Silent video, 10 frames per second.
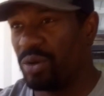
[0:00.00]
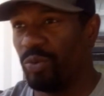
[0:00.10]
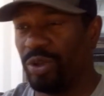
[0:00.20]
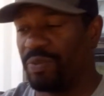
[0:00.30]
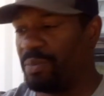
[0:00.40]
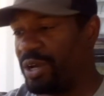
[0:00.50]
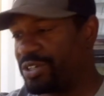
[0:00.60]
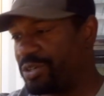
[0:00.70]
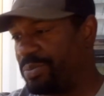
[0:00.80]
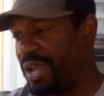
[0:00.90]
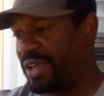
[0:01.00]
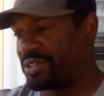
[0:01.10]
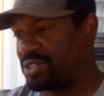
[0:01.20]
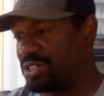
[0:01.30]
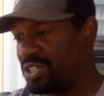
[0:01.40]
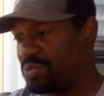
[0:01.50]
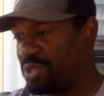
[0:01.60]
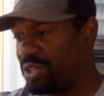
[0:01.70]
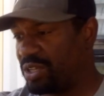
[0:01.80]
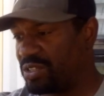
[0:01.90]
with Monster Bass just
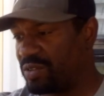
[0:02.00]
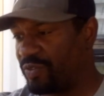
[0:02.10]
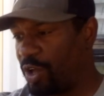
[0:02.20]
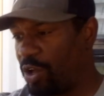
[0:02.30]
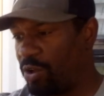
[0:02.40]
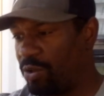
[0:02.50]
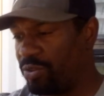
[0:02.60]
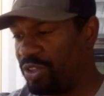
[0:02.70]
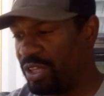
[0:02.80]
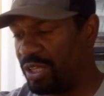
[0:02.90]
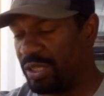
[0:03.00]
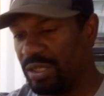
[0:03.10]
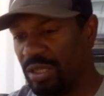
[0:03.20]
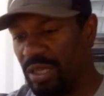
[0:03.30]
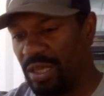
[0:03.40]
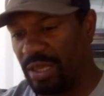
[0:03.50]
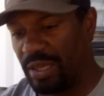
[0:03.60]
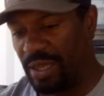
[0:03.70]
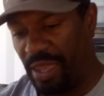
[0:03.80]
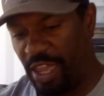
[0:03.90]
because of all the
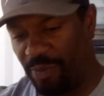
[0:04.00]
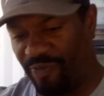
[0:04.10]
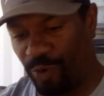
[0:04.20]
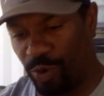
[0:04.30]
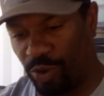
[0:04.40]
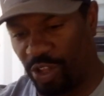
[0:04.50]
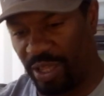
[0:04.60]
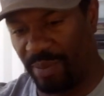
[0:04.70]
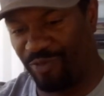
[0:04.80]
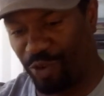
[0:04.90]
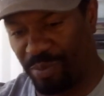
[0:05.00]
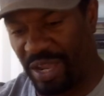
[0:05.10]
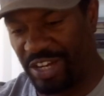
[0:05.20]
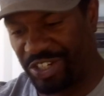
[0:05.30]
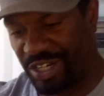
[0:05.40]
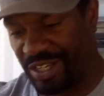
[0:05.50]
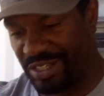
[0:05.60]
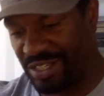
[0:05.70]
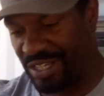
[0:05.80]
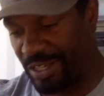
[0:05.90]
helpful information and
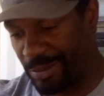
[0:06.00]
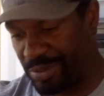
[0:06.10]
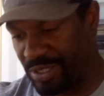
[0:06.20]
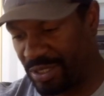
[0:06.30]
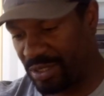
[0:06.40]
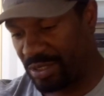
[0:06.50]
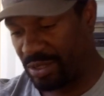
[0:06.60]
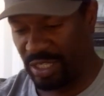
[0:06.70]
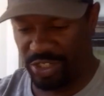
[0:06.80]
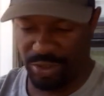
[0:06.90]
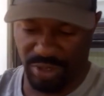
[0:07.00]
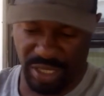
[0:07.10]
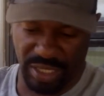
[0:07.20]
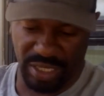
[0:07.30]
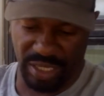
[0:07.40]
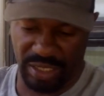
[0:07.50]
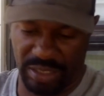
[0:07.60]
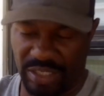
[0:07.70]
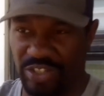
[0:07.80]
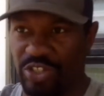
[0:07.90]
tips that you can get,
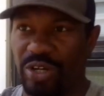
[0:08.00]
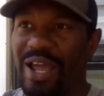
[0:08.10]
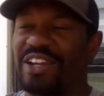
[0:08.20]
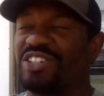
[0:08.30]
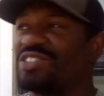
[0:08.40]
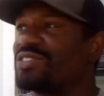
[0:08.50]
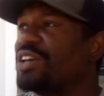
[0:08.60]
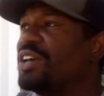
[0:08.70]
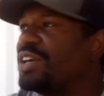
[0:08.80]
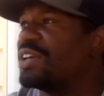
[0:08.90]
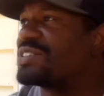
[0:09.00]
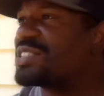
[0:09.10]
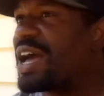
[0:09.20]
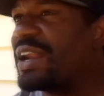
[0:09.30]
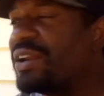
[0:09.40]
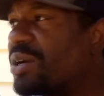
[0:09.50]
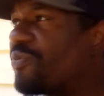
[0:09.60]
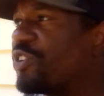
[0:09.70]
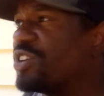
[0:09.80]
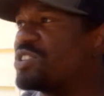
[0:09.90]
because you're not just signing up
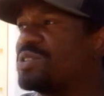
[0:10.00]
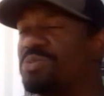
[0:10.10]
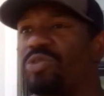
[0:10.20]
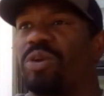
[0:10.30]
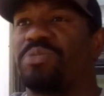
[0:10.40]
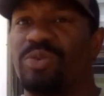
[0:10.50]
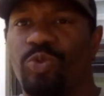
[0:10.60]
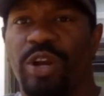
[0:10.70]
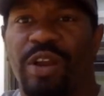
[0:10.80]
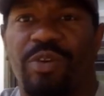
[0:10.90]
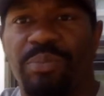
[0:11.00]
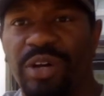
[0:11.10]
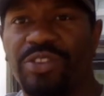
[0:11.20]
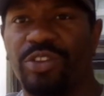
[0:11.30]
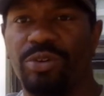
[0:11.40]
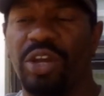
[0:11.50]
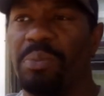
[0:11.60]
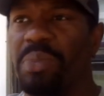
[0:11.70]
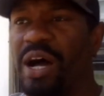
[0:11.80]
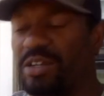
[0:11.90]
for this subscription where every month you get a
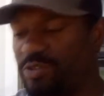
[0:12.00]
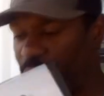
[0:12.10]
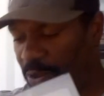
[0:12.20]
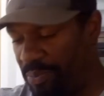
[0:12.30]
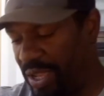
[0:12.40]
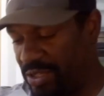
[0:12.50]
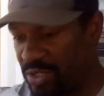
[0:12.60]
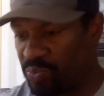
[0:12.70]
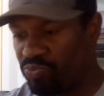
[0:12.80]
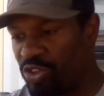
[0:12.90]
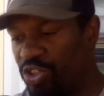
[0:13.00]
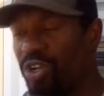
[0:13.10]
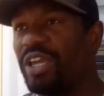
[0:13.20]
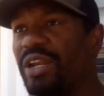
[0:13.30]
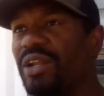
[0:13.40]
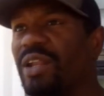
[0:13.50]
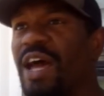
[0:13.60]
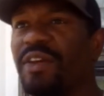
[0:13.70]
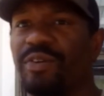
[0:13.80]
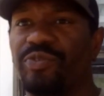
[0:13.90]
box full of baits. You're getting a
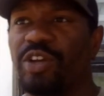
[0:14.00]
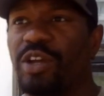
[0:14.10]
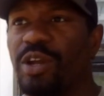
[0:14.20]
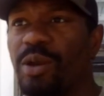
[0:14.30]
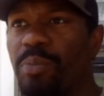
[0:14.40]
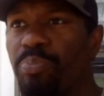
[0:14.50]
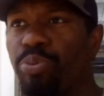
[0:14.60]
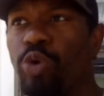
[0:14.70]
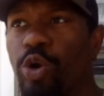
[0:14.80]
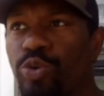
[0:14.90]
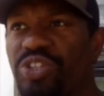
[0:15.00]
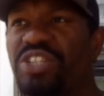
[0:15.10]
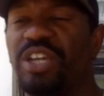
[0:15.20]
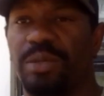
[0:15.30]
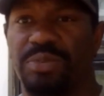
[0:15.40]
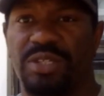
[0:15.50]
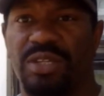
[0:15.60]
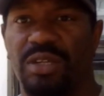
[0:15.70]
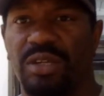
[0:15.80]
lot of pro tips,